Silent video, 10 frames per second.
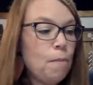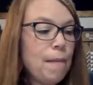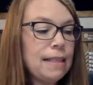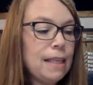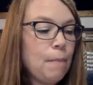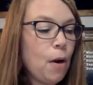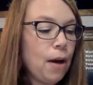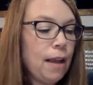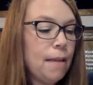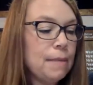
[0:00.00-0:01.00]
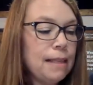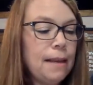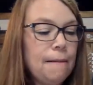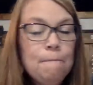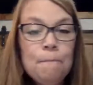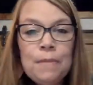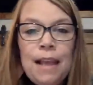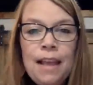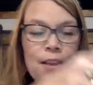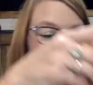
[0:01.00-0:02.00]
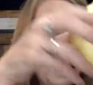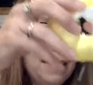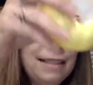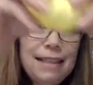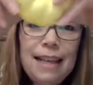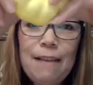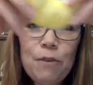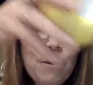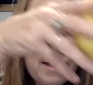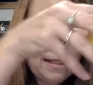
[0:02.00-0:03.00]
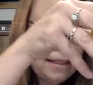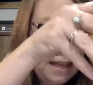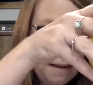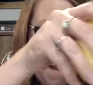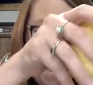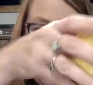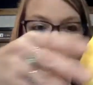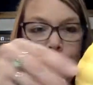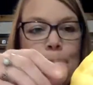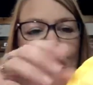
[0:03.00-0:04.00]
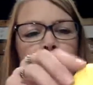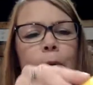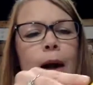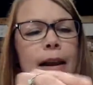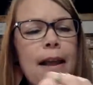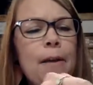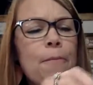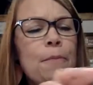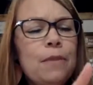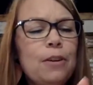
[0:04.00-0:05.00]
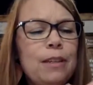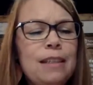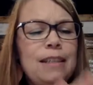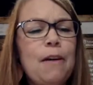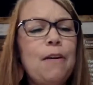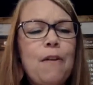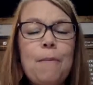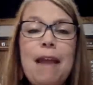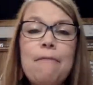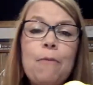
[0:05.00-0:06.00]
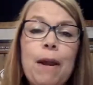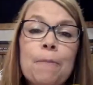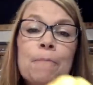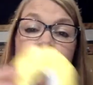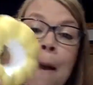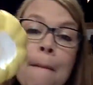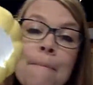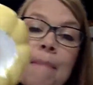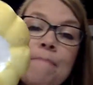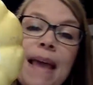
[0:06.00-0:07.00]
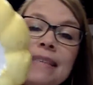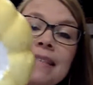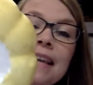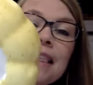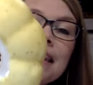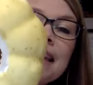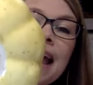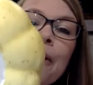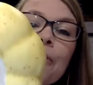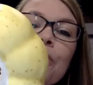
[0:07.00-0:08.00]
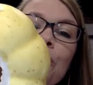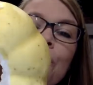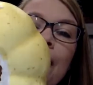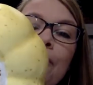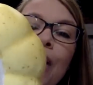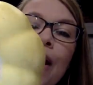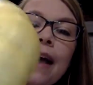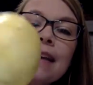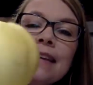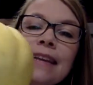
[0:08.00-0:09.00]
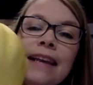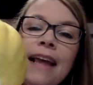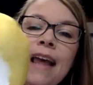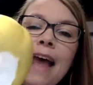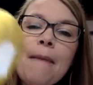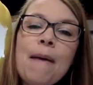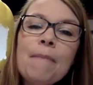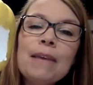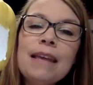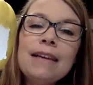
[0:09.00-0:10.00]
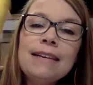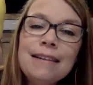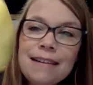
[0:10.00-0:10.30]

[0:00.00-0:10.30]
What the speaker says: messy part comes in. You can see, if you could see my bar right now, there's styrofoam everywhere. But basically now you have got a pumpkin